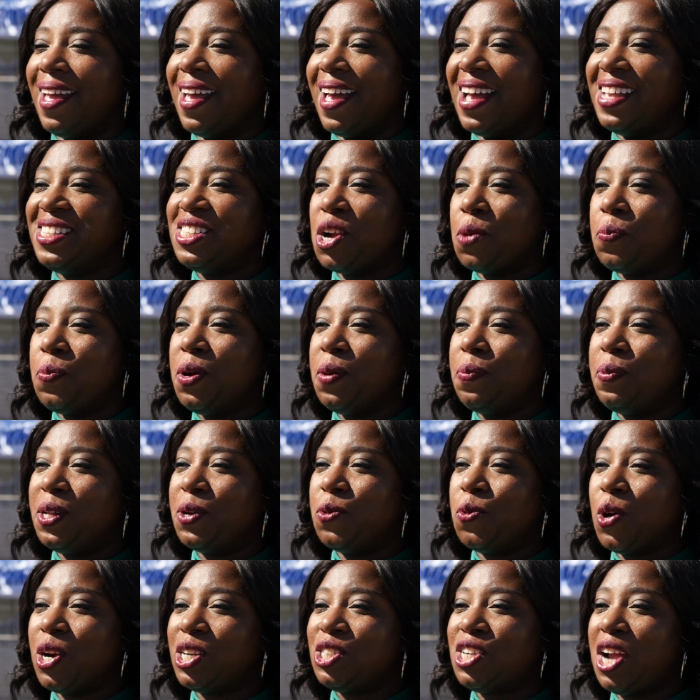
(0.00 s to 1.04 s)
As our public
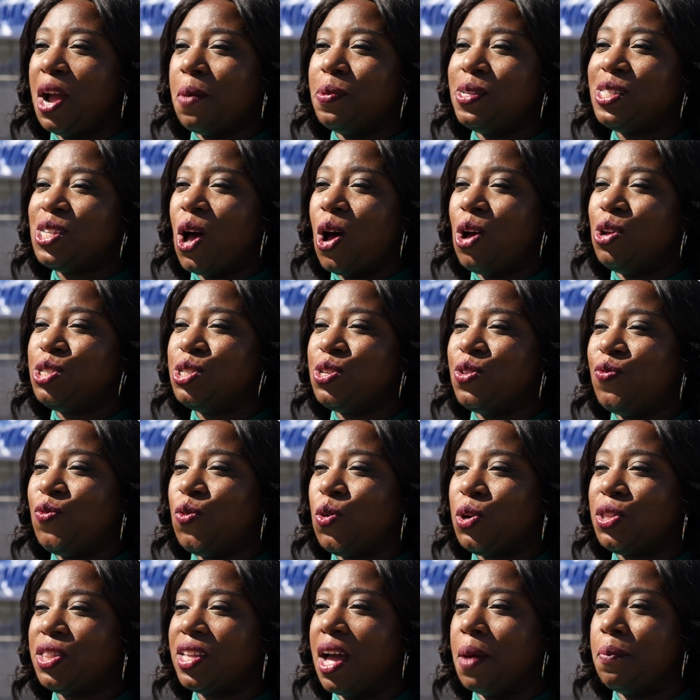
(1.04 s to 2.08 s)
workshop is also
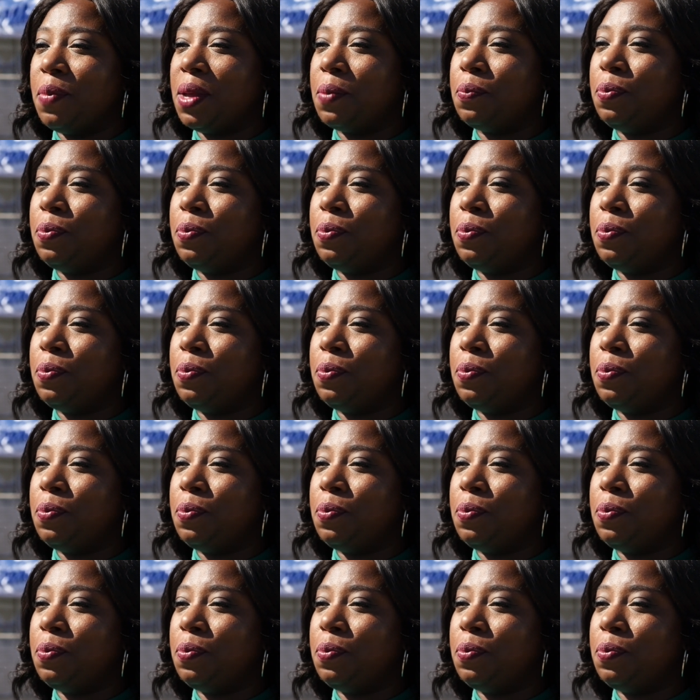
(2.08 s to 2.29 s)
forthcoming,